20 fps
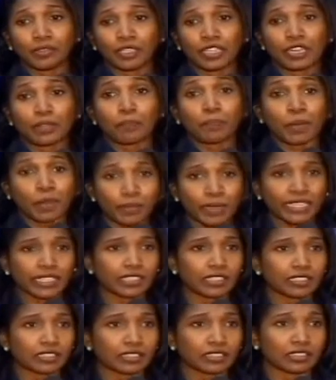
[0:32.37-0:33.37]
In a public
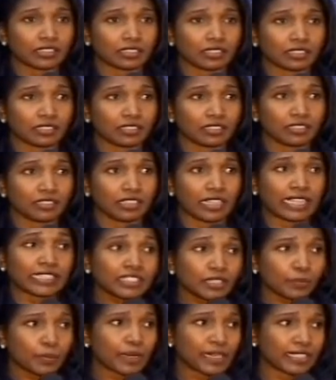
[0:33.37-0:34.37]

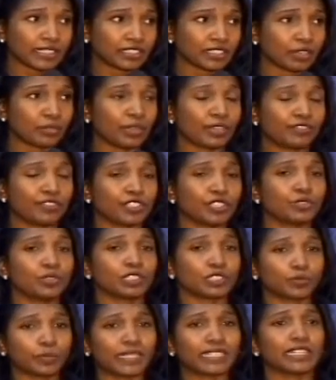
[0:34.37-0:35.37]
enterprise, however, you
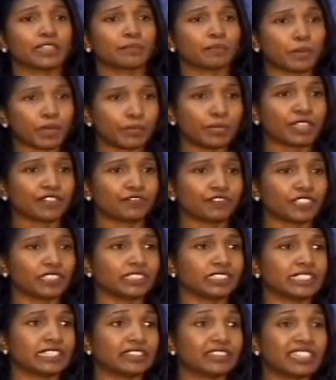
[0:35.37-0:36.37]
are spending public
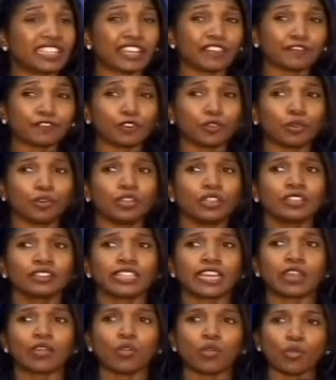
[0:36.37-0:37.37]
funds, and therefore
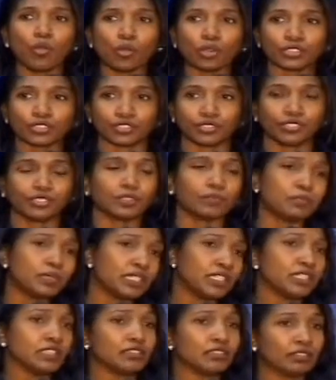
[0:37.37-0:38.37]
there ought to
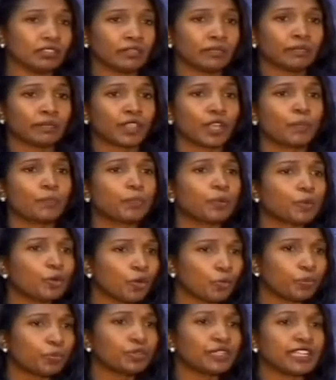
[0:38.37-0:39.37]
be
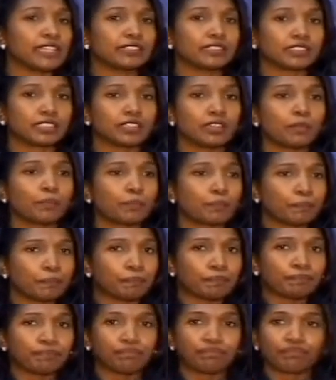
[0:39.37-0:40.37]
appropriate
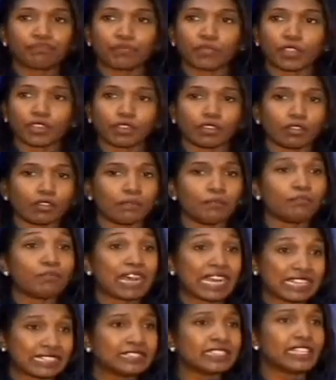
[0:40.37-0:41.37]

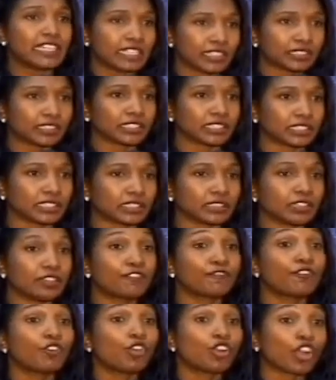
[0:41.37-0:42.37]
mandates
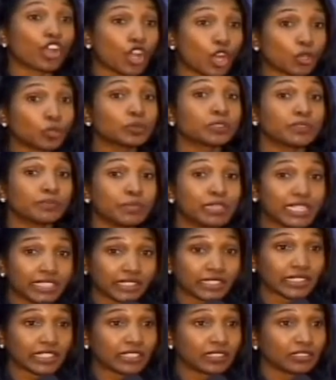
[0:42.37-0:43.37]
for
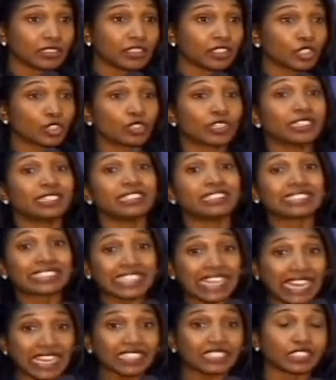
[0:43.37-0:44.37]
accountability so that the
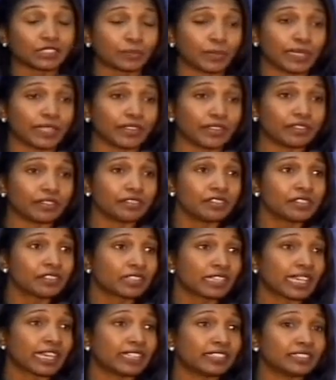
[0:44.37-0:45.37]
taxpayer
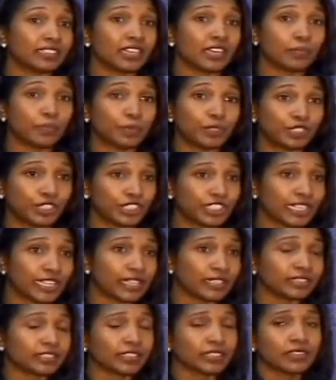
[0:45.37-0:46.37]
can
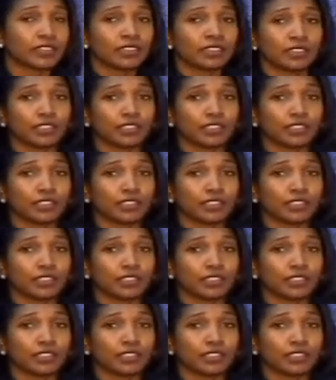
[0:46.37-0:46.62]
appreciate,